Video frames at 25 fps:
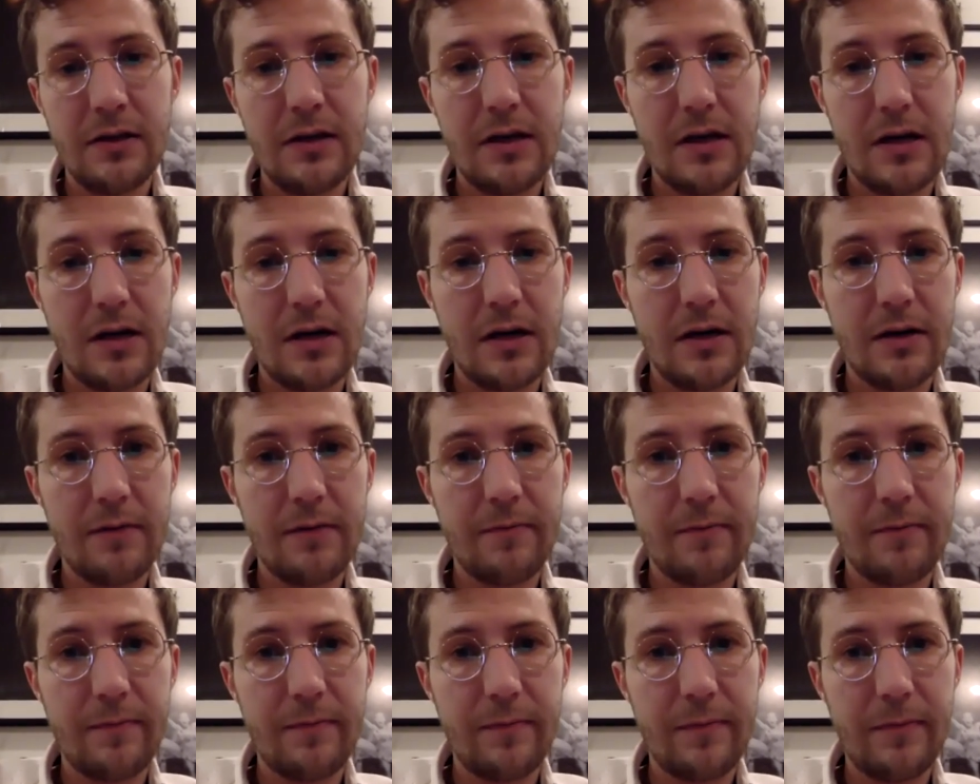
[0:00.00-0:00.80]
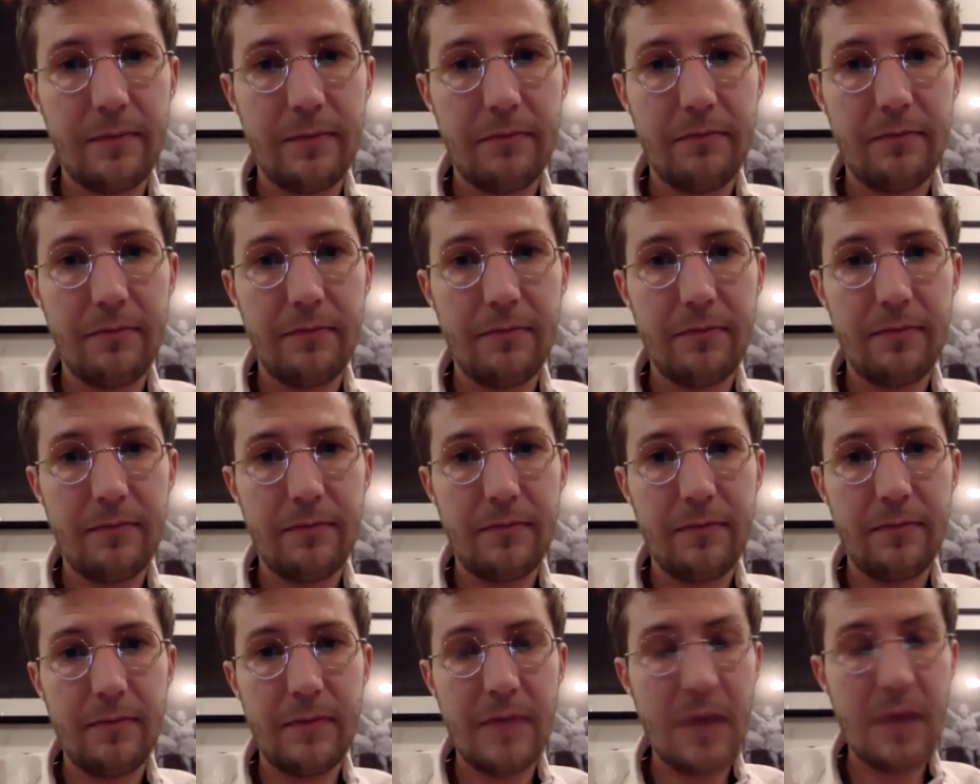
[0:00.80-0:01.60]

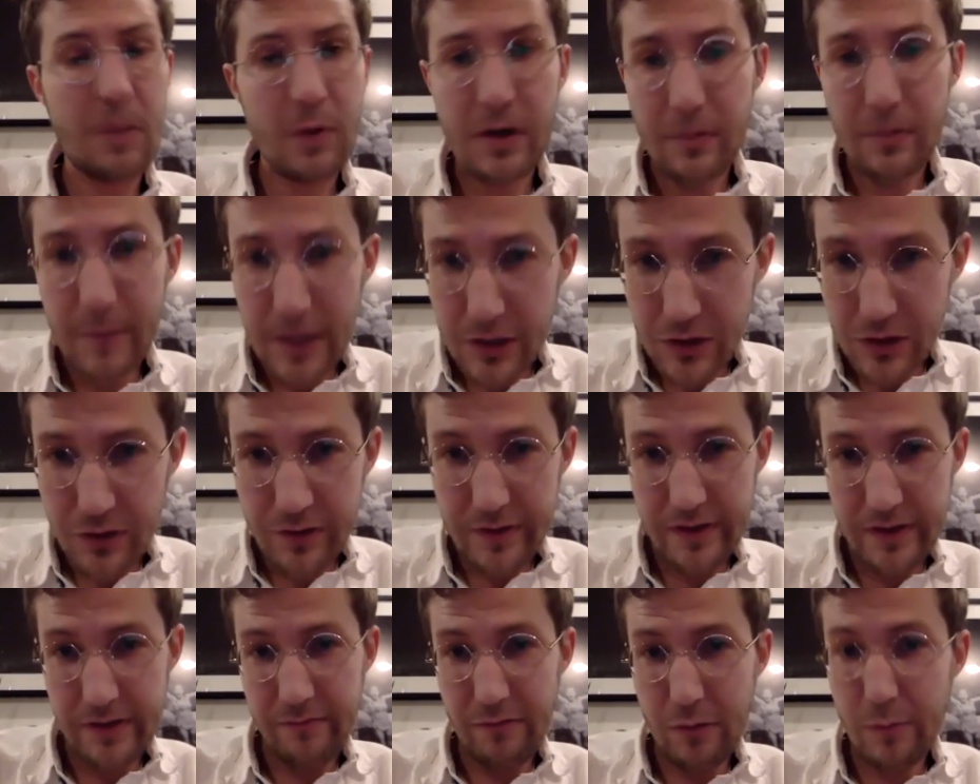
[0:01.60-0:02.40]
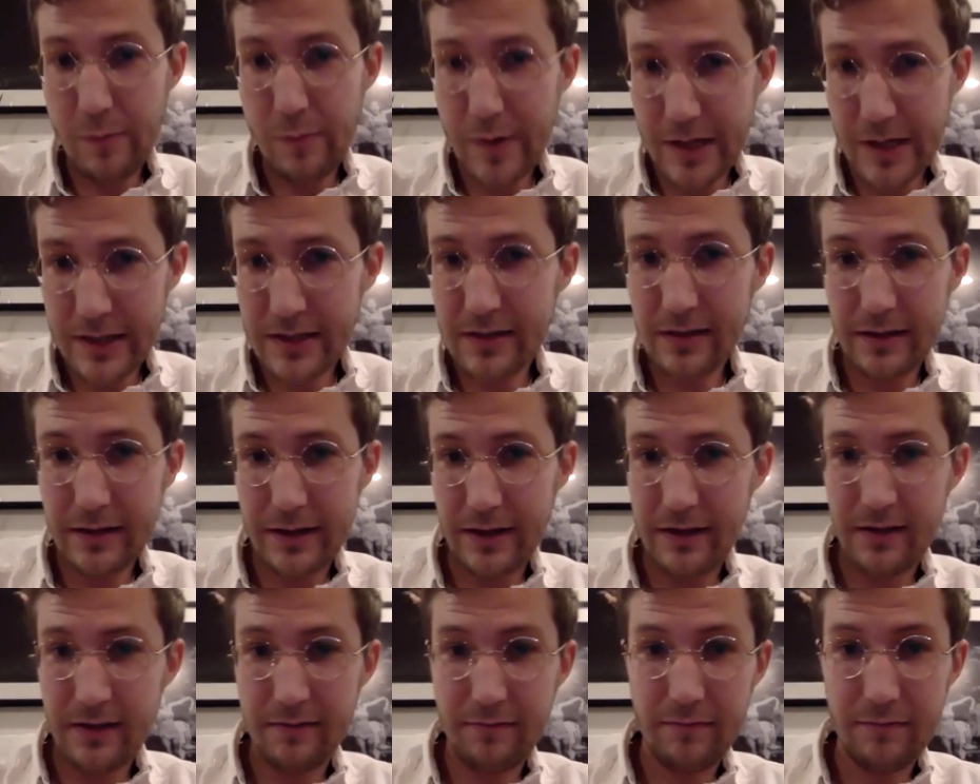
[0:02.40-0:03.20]
they want to make sure they
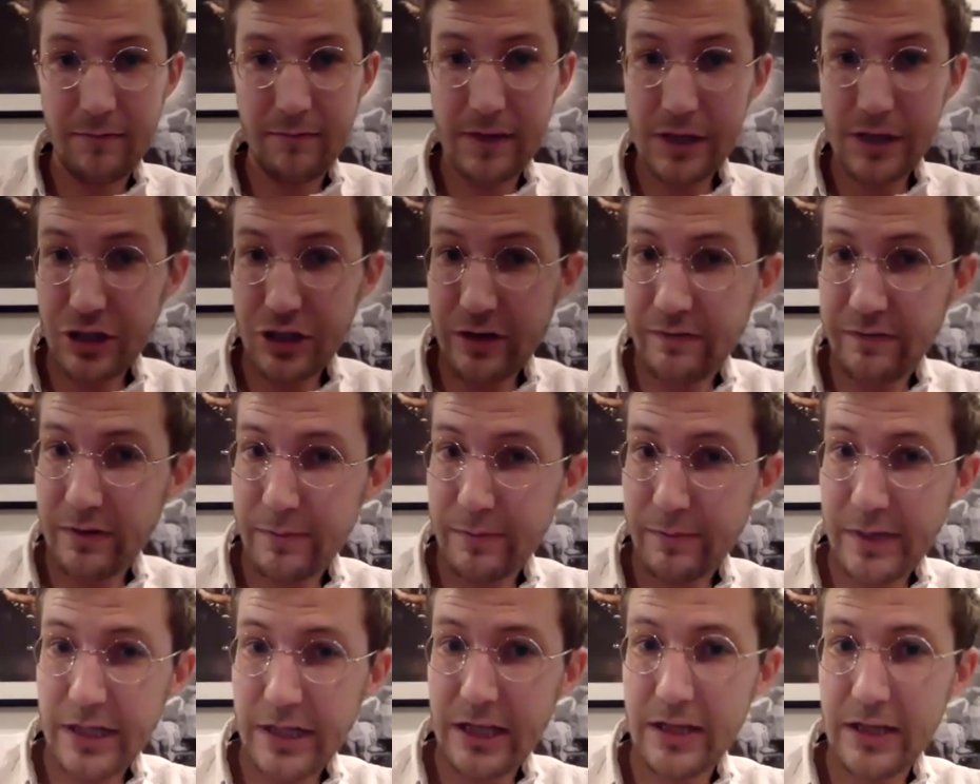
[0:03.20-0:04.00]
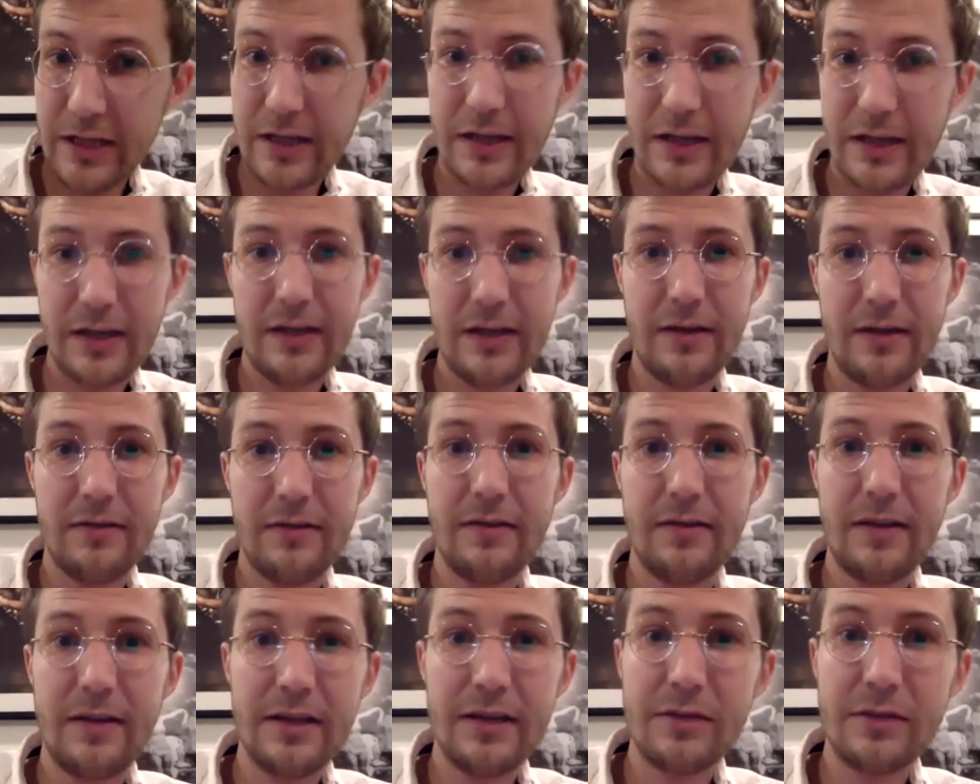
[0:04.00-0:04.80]
robustly reach everybody, and
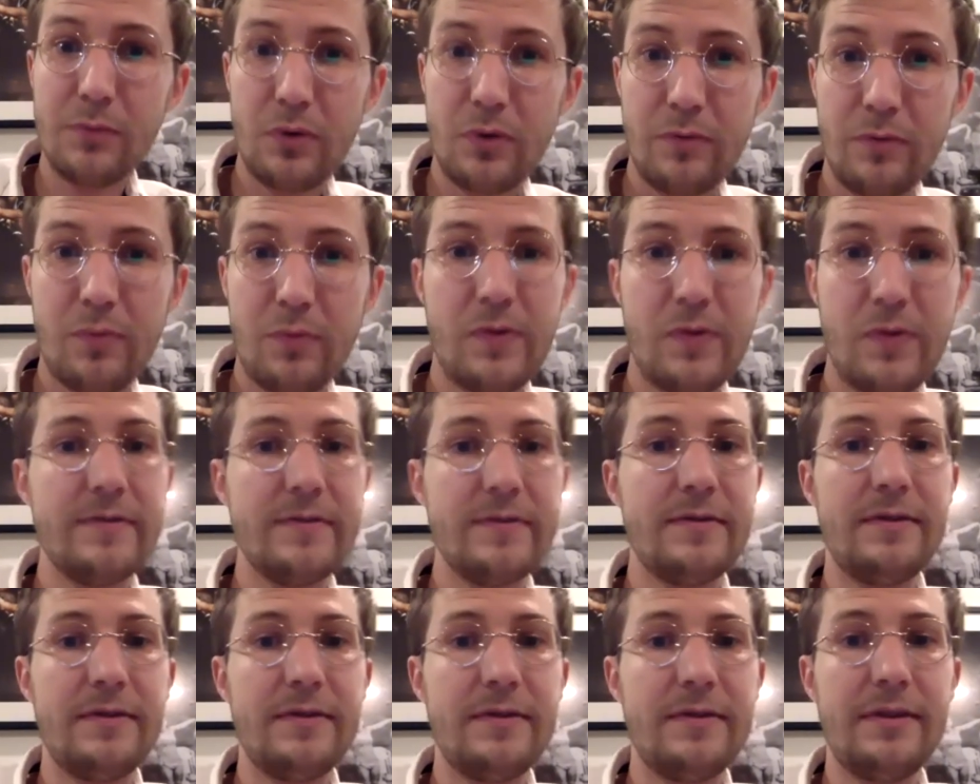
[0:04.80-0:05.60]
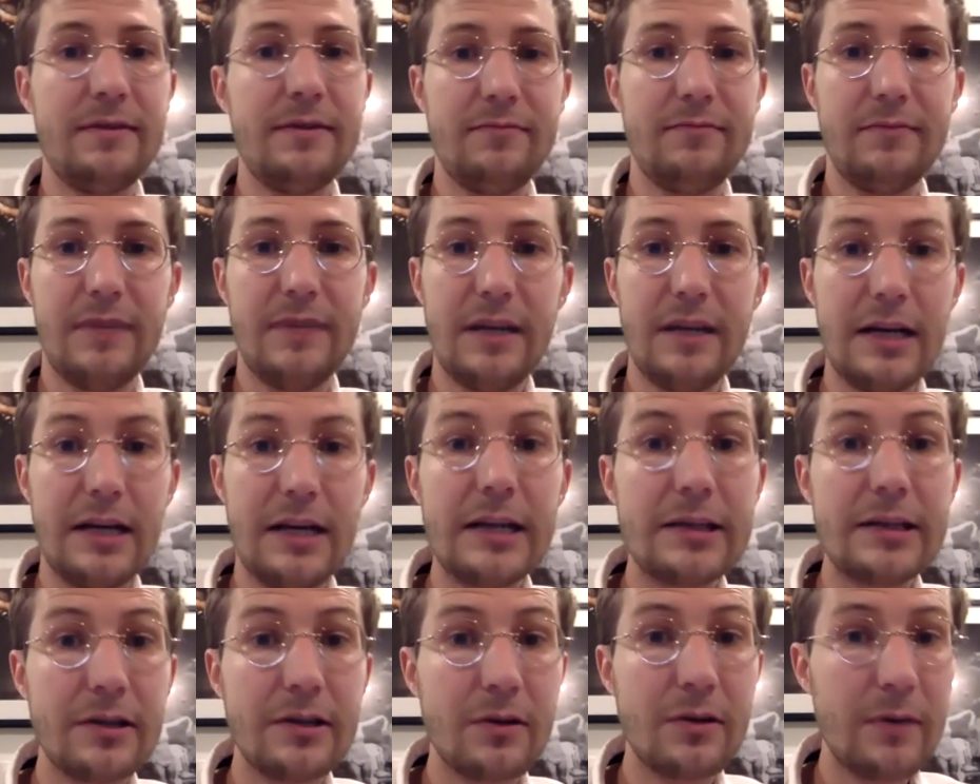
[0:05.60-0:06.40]
that's more important than getting
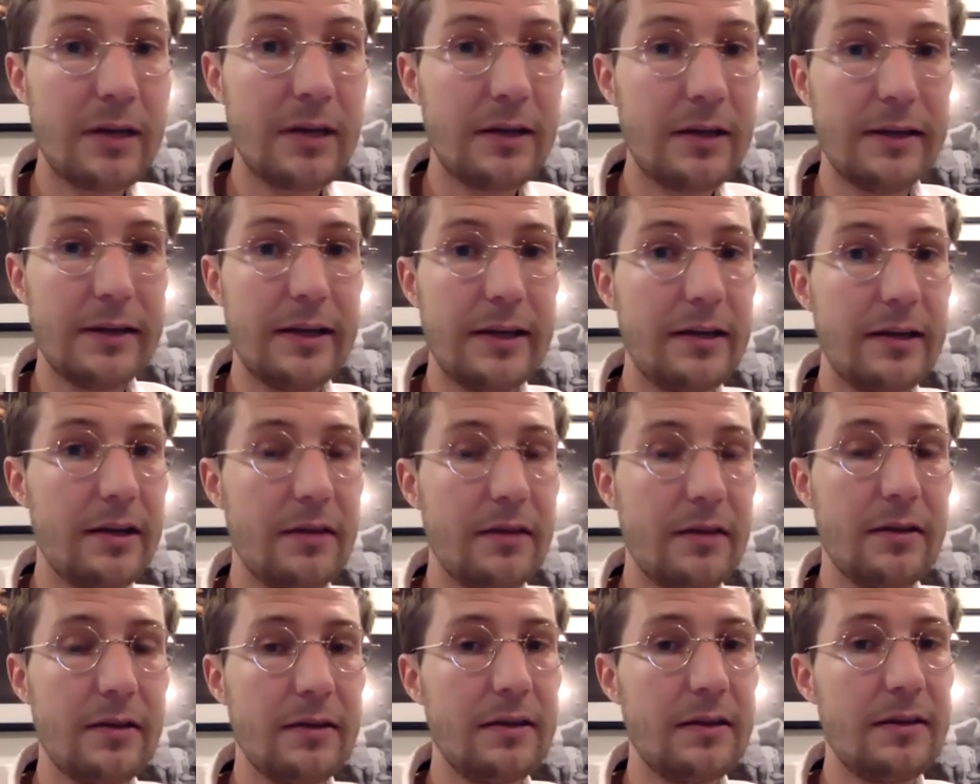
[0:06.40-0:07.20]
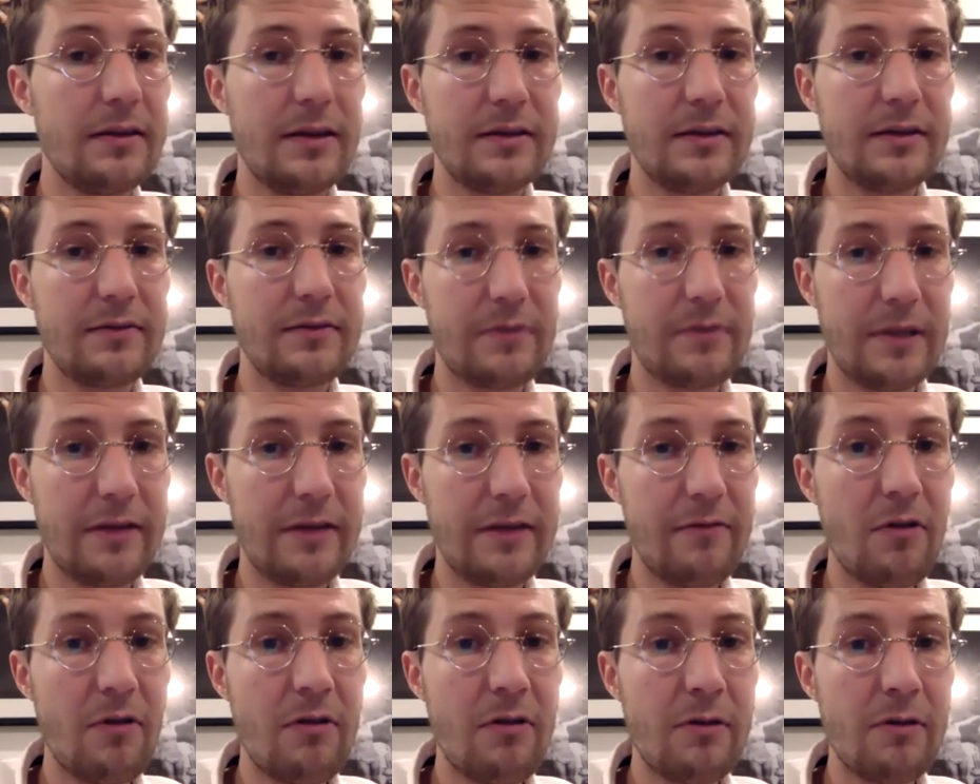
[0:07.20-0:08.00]
it done quickly. And I think that that's really
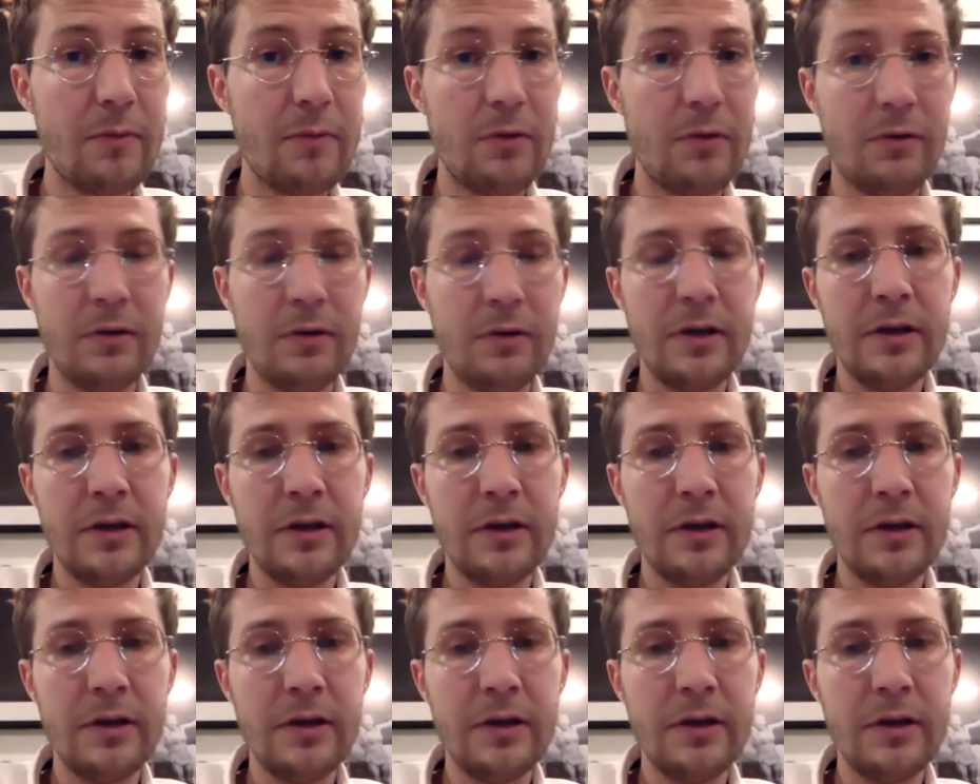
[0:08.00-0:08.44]
laudable.